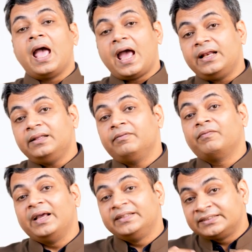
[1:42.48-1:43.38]
And
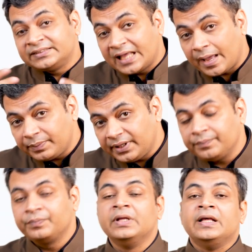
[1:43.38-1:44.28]
why this is happening?
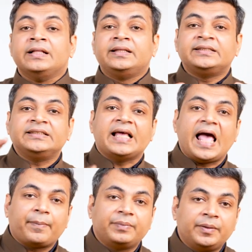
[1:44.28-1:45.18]
This is
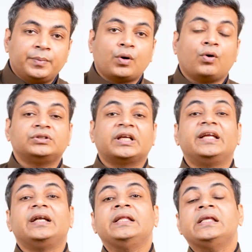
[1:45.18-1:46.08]
happening because the
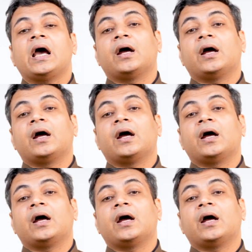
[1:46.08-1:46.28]
kidney